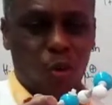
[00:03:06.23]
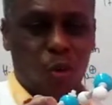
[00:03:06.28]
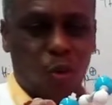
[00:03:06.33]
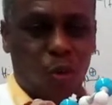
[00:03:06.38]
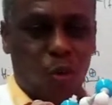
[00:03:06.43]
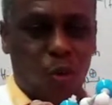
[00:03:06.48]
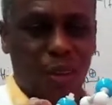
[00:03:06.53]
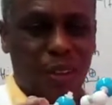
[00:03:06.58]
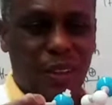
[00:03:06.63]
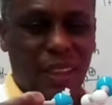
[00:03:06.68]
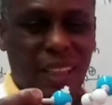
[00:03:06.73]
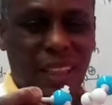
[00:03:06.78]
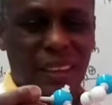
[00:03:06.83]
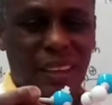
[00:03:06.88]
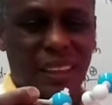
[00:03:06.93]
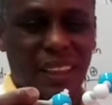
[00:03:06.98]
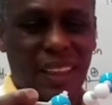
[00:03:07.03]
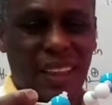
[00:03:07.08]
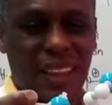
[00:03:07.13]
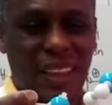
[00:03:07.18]
What you can
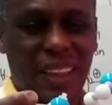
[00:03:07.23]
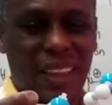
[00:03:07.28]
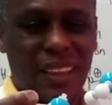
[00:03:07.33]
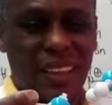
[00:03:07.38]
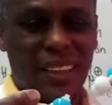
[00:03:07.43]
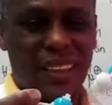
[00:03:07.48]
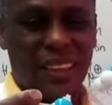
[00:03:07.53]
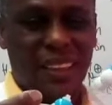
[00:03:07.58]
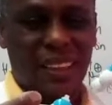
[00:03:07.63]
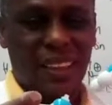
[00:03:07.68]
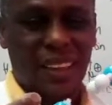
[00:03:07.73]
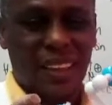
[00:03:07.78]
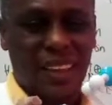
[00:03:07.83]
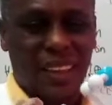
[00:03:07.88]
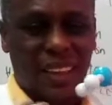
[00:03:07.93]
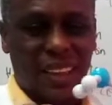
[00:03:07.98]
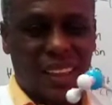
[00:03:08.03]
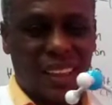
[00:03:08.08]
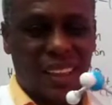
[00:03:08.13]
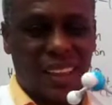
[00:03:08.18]
see is
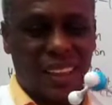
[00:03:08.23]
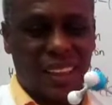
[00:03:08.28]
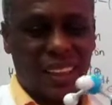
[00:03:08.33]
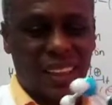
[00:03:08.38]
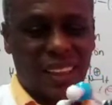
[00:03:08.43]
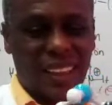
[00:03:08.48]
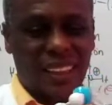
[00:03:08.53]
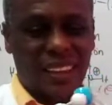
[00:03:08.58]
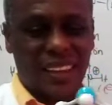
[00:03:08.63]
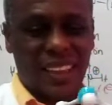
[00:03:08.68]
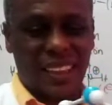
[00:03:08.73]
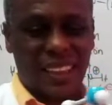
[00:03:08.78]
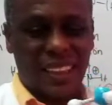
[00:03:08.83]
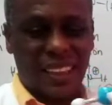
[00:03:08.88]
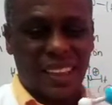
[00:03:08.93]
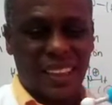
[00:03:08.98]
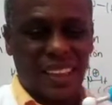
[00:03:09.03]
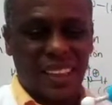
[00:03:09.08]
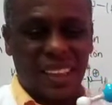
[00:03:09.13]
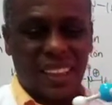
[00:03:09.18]
that
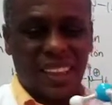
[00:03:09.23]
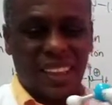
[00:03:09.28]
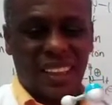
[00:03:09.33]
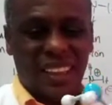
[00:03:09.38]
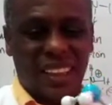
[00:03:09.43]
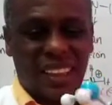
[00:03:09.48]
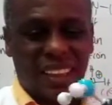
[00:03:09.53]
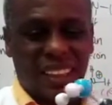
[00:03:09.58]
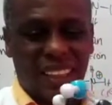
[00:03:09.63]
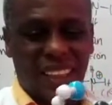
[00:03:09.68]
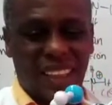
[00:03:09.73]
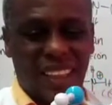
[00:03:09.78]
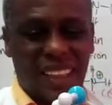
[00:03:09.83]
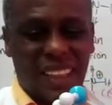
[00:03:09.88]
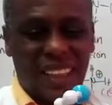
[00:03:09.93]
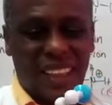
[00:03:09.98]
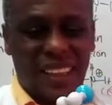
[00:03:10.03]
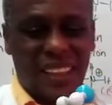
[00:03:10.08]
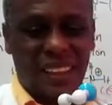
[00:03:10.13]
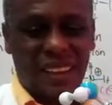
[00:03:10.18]

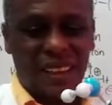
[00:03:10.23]
the